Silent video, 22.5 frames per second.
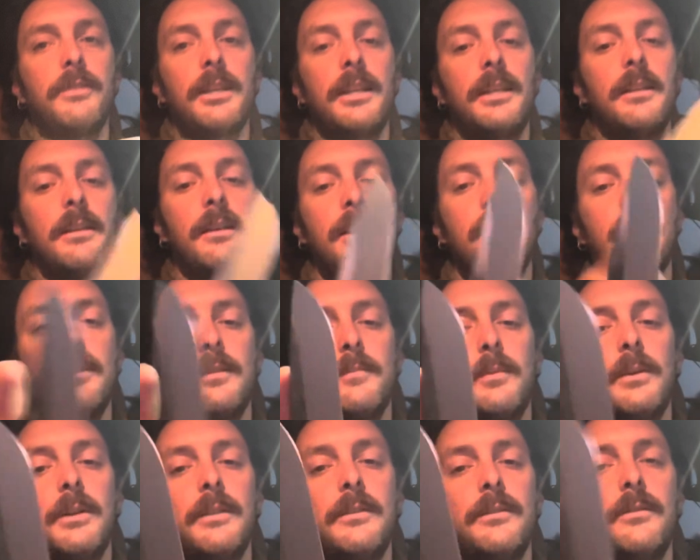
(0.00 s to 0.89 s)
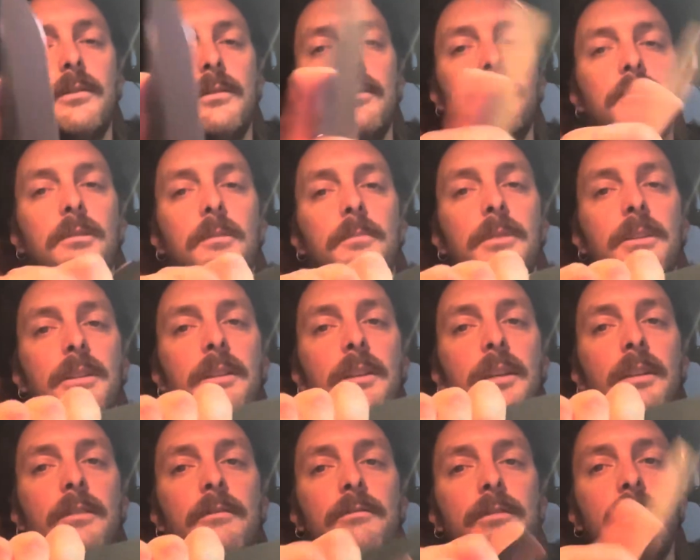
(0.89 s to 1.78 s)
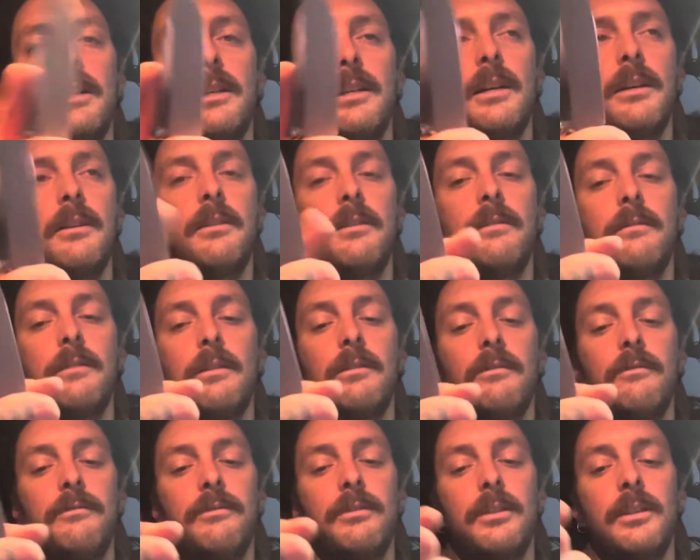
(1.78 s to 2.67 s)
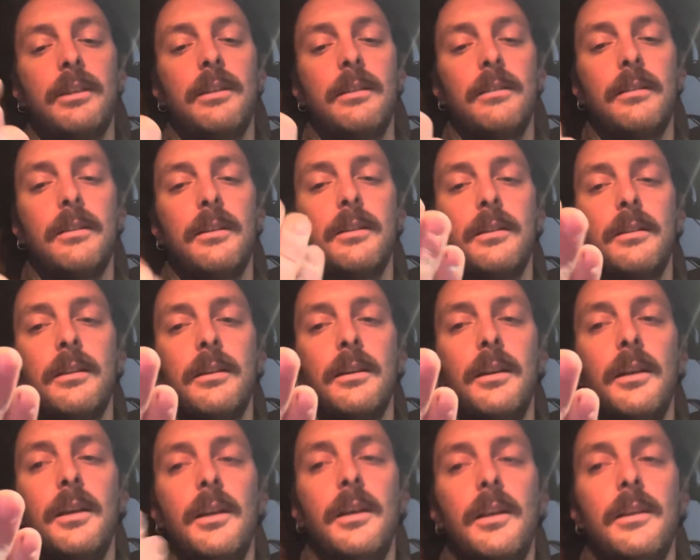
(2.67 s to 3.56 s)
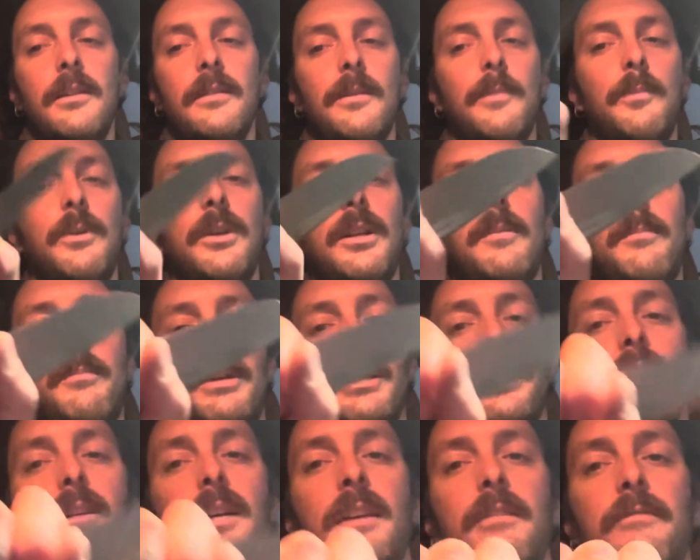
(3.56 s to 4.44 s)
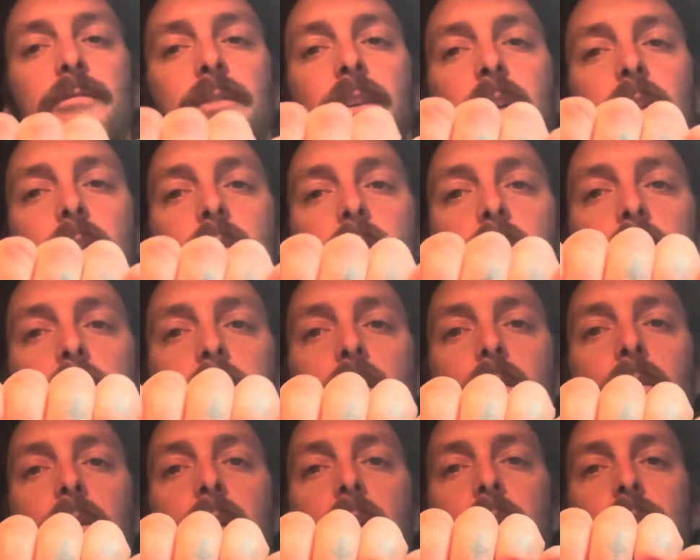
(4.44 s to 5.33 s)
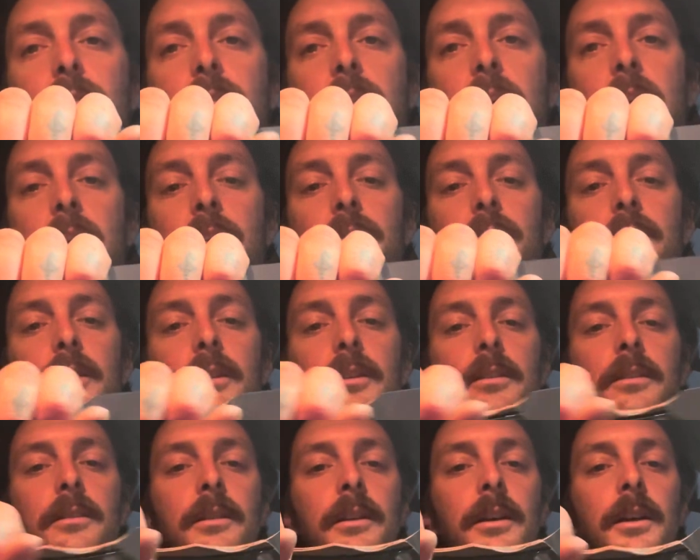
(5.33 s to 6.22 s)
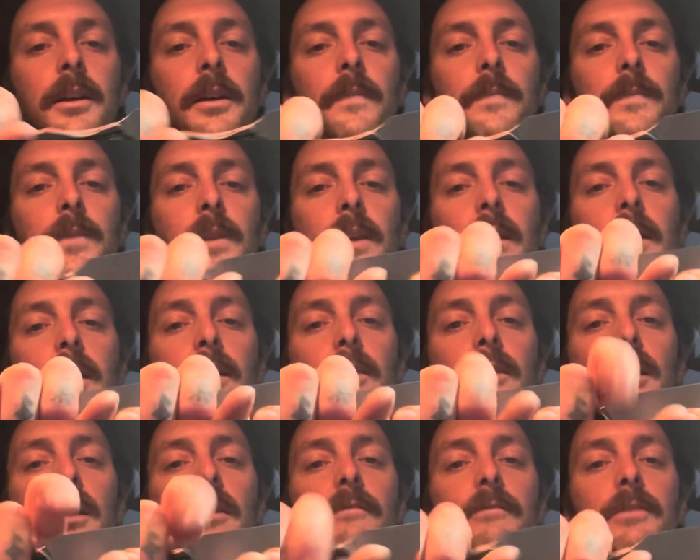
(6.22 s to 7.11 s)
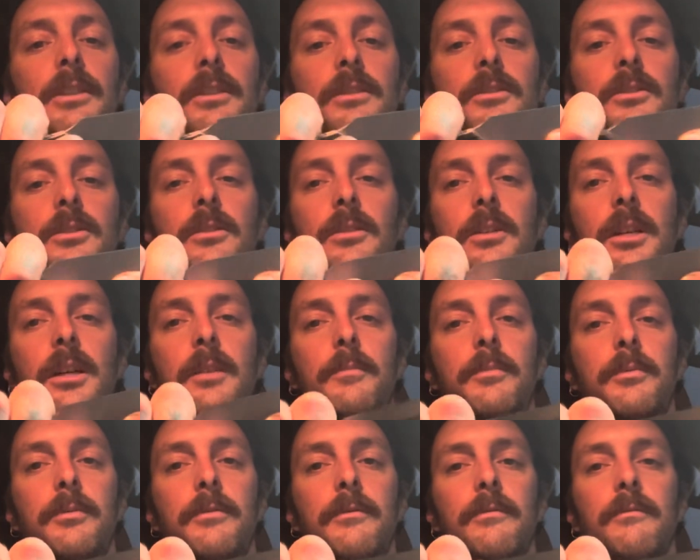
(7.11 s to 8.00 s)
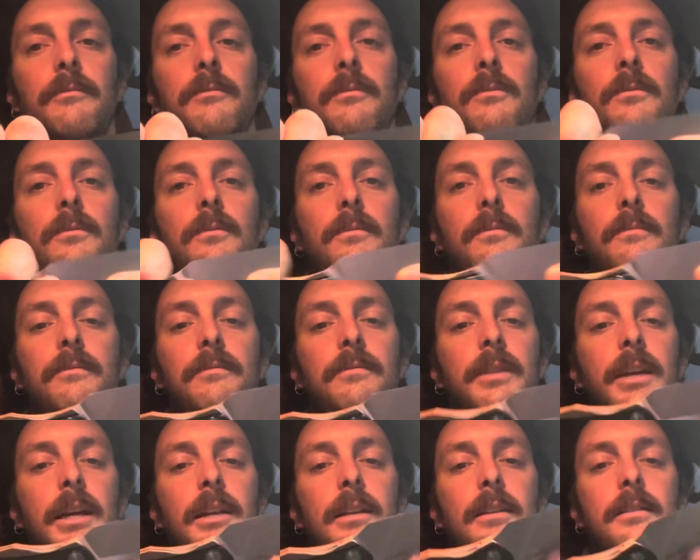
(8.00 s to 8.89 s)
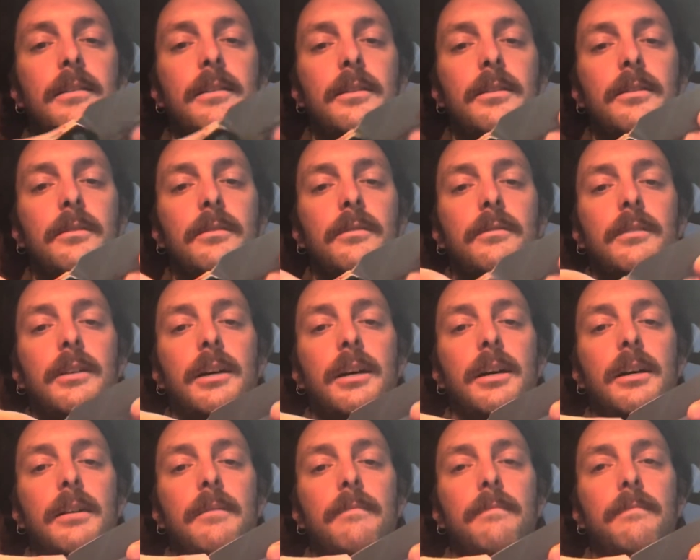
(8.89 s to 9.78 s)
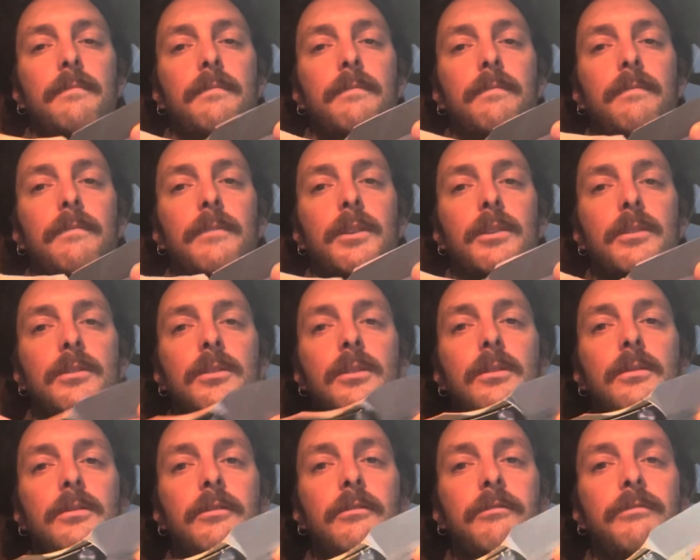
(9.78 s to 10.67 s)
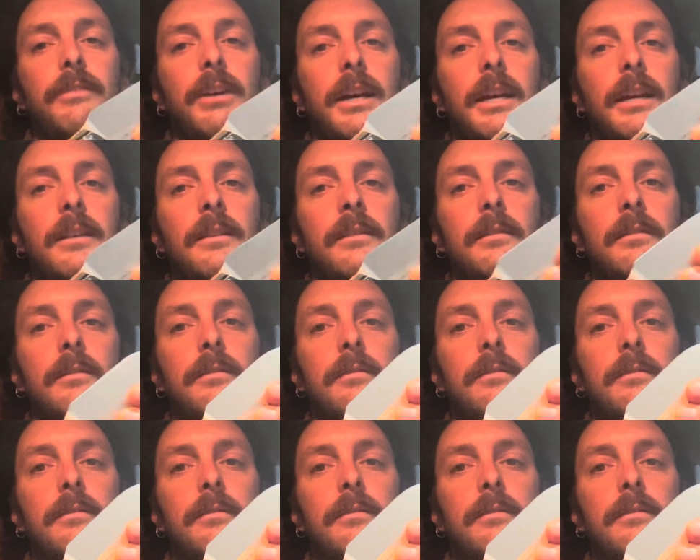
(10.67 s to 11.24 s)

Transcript: any hot spots just gripping the knife right now. I don't feel anything. It's a pretty big knife. I got a little extra handle here, and I love this choke up kind of deal. There's no defined